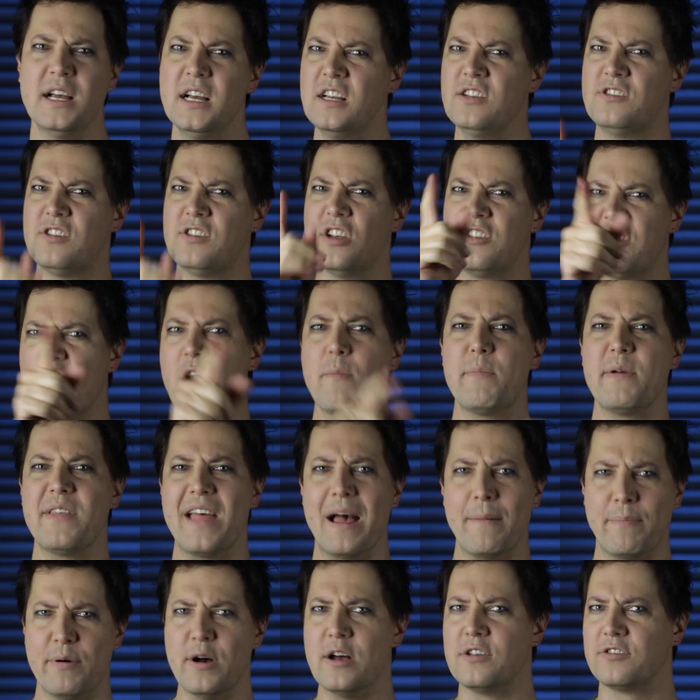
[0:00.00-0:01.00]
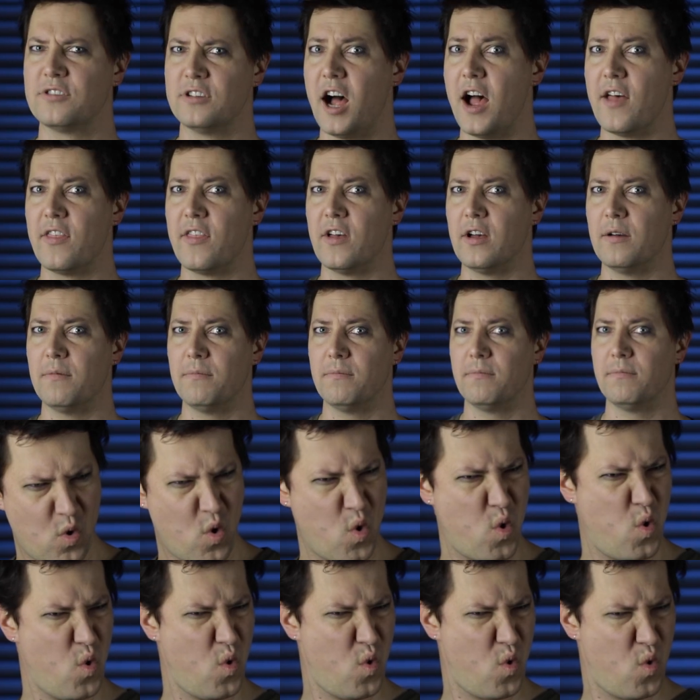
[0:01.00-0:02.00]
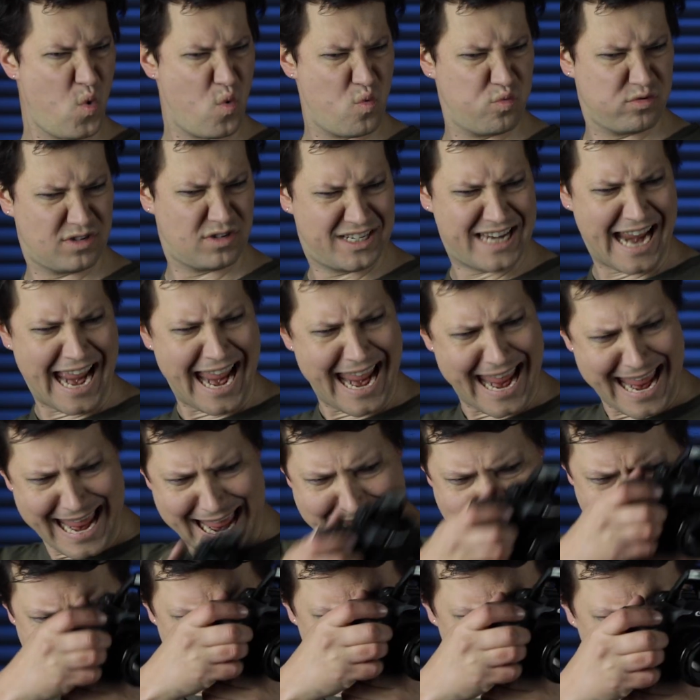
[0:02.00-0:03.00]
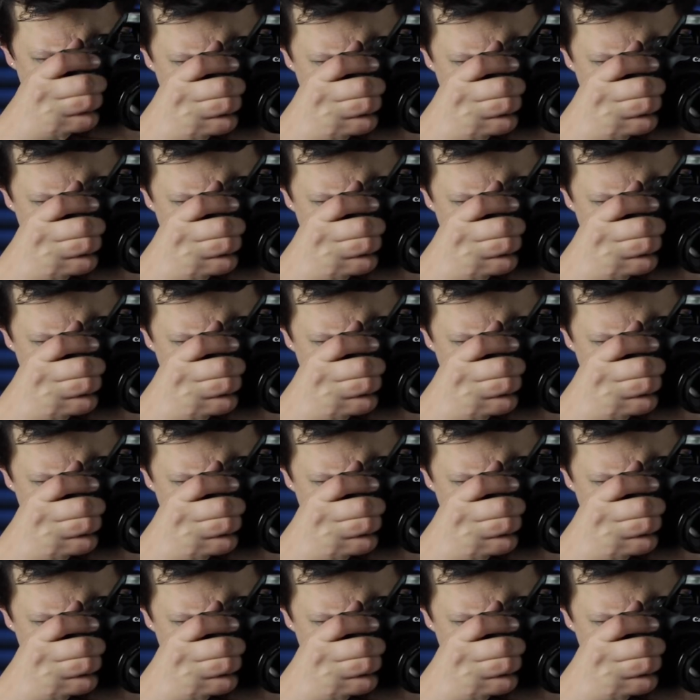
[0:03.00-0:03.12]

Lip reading: So don't be that person either. Ooh, damn!